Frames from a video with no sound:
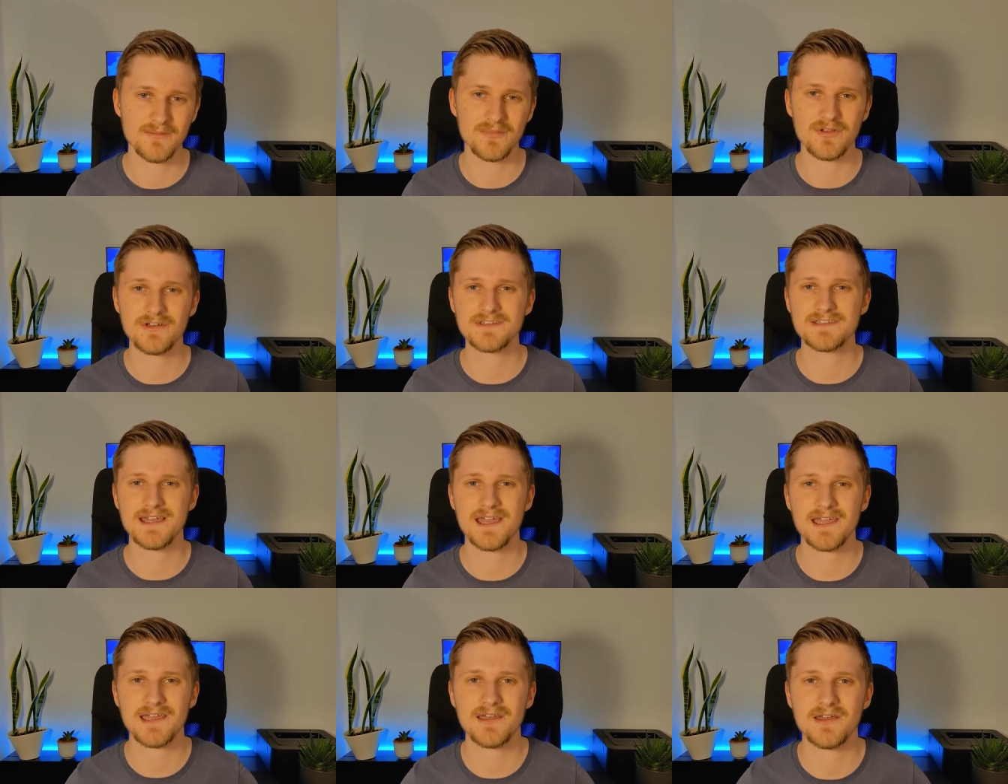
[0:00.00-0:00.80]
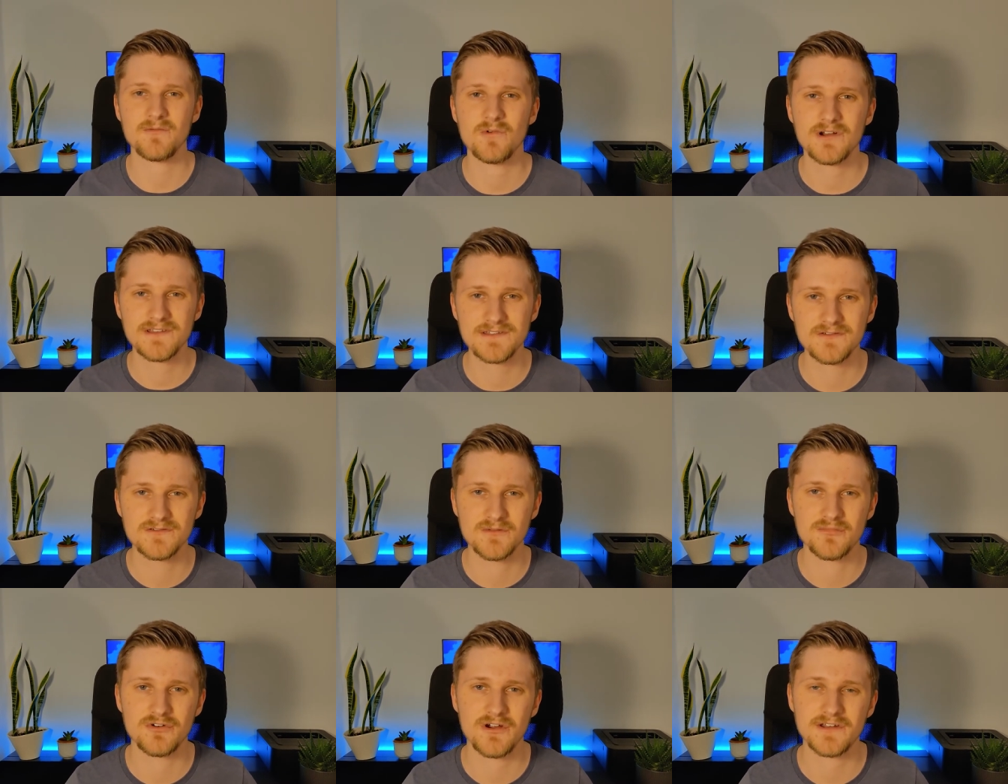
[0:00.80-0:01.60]
Plus, I wanted to
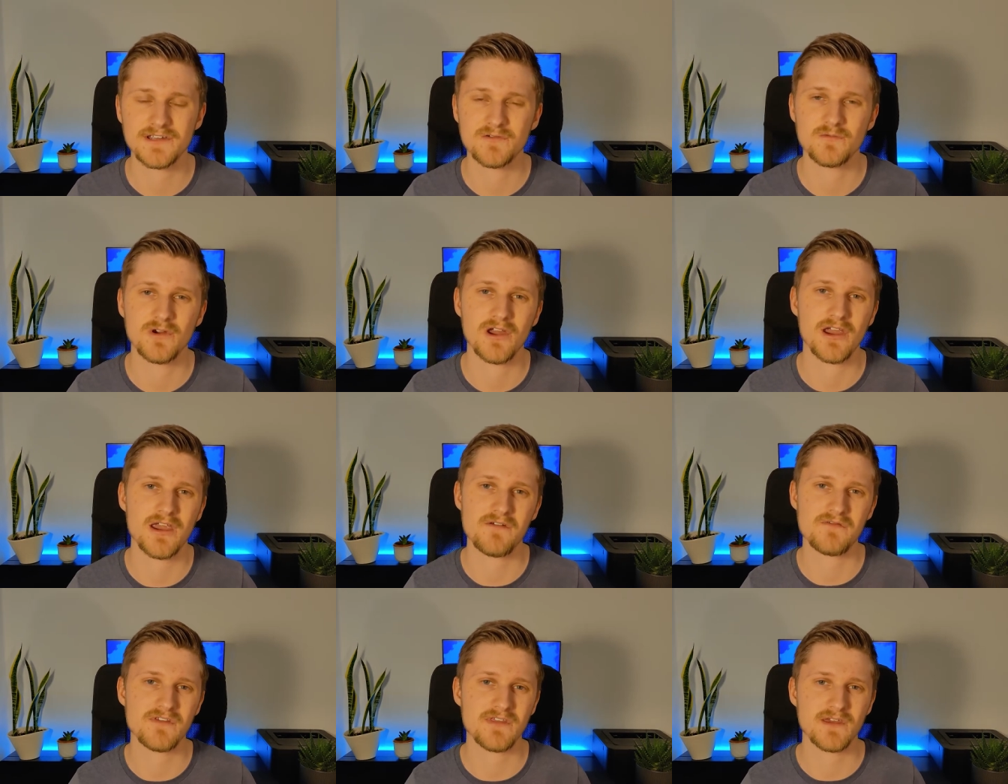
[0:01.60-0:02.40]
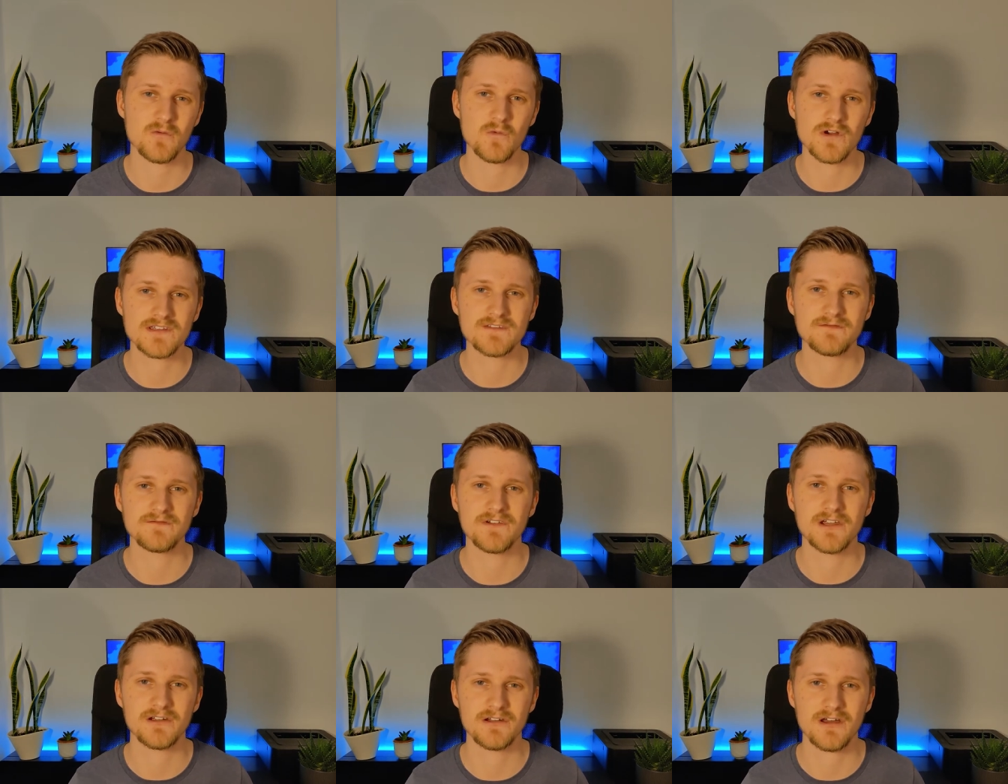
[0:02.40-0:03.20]
do a project where everything wasn't
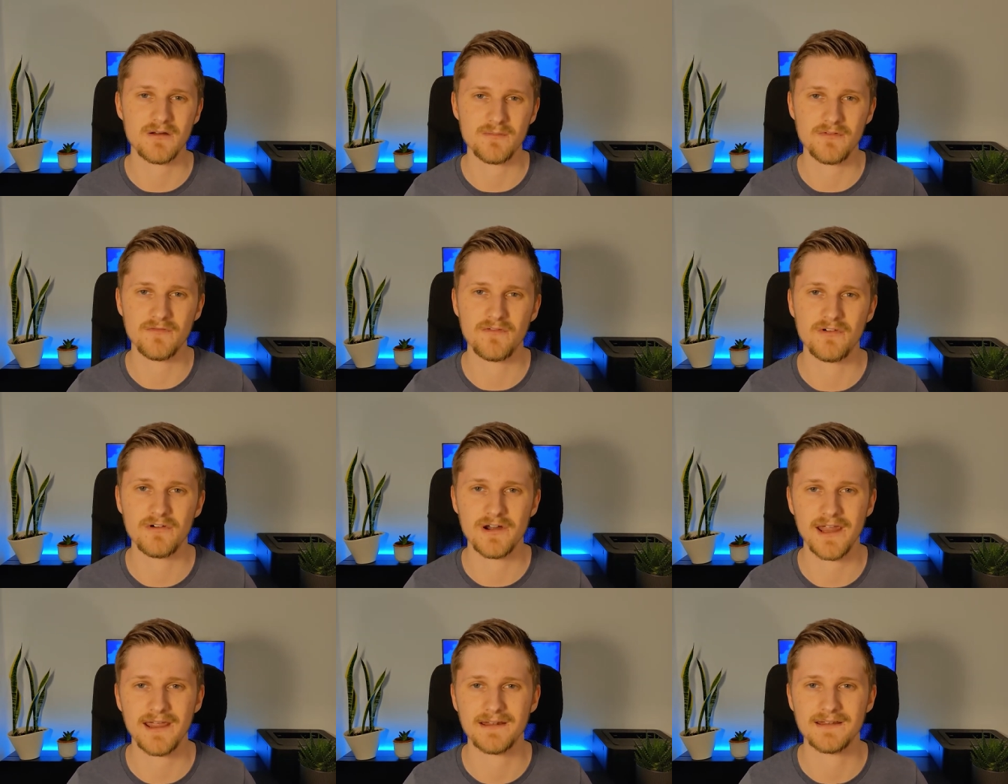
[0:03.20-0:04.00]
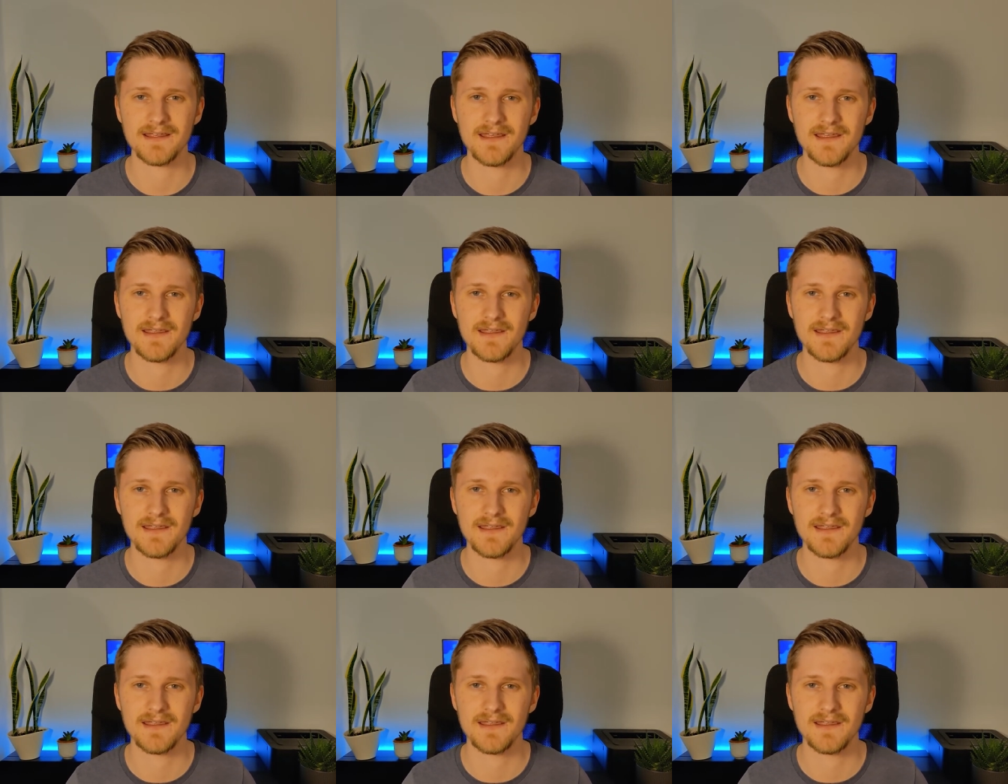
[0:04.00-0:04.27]
figured out beforehand,